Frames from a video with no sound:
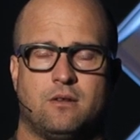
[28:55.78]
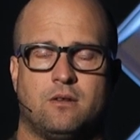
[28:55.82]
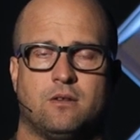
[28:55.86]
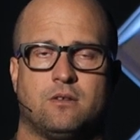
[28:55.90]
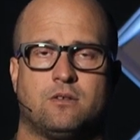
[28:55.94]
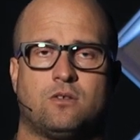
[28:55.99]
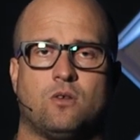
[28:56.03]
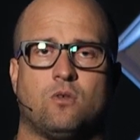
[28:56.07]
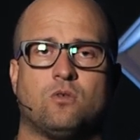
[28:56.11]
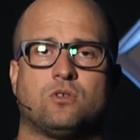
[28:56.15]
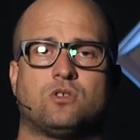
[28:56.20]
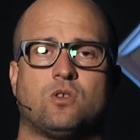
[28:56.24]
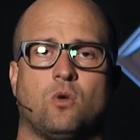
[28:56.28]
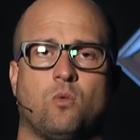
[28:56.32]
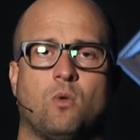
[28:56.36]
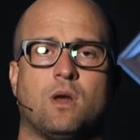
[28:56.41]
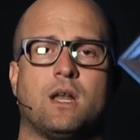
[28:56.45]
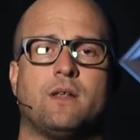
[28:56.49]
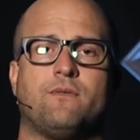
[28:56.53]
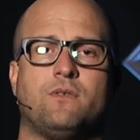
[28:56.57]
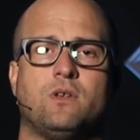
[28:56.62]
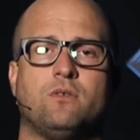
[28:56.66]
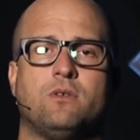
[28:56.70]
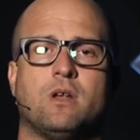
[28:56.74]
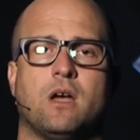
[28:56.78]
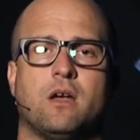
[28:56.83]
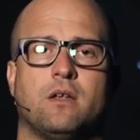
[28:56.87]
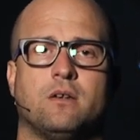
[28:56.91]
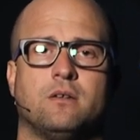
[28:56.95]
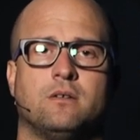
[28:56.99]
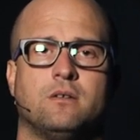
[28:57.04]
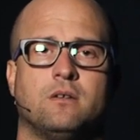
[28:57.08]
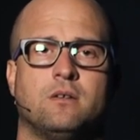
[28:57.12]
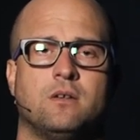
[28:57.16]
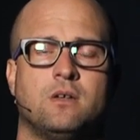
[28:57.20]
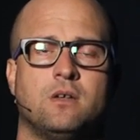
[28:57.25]
So what have you
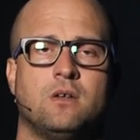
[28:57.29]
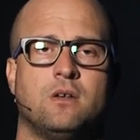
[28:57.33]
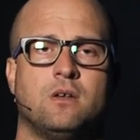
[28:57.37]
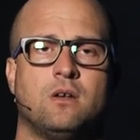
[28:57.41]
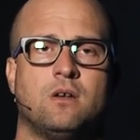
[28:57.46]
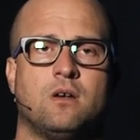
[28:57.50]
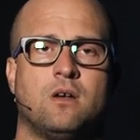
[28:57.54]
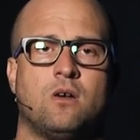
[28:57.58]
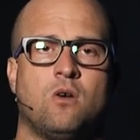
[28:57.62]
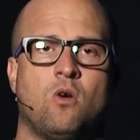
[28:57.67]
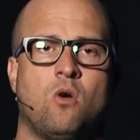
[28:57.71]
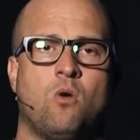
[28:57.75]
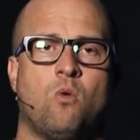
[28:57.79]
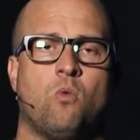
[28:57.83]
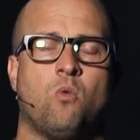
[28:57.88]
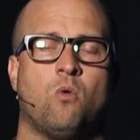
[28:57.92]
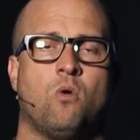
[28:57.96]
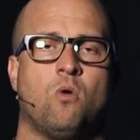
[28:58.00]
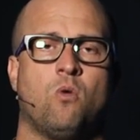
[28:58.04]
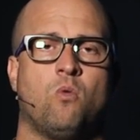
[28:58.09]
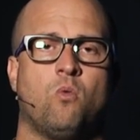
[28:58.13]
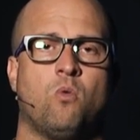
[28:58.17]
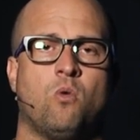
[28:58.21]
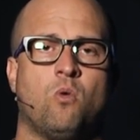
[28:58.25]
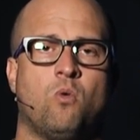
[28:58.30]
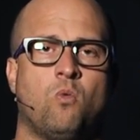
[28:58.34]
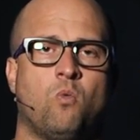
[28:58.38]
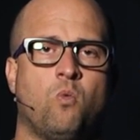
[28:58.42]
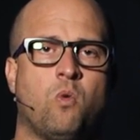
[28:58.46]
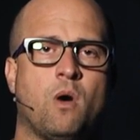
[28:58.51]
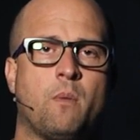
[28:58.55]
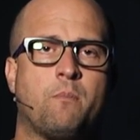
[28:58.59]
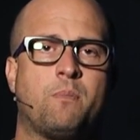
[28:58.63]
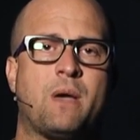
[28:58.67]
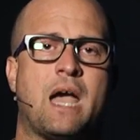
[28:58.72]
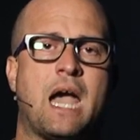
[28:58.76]
done?
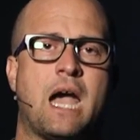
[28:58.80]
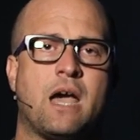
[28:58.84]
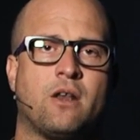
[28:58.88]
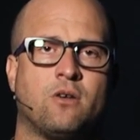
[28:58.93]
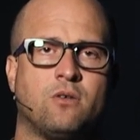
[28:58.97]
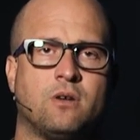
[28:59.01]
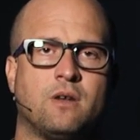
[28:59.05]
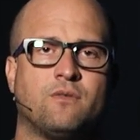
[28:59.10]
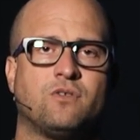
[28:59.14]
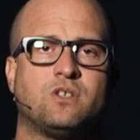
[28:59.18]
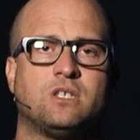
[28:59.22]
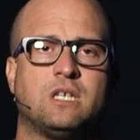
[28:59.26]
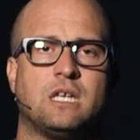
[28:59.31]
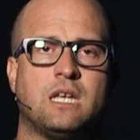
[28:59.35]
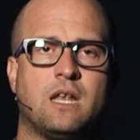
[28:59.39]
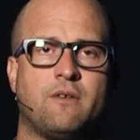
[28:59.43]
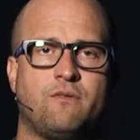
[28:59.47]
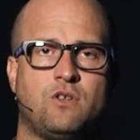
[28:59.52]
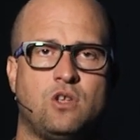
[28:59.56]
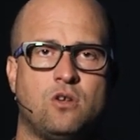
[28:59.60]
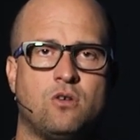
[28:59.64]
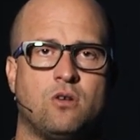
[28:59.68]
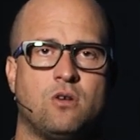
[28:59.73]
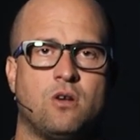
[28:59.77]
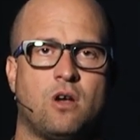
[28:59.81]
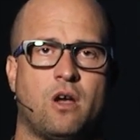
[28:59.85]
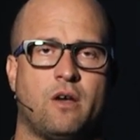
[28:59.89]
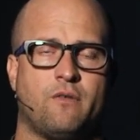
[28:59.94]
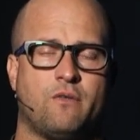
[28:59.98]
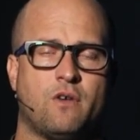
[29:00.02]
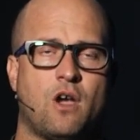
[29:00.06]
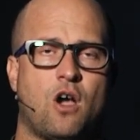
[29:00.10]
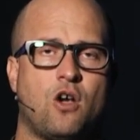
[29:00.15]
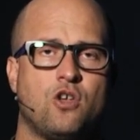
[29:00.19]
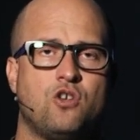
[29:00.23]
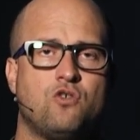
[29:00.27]
What pattern of sin
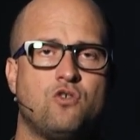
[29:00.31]
are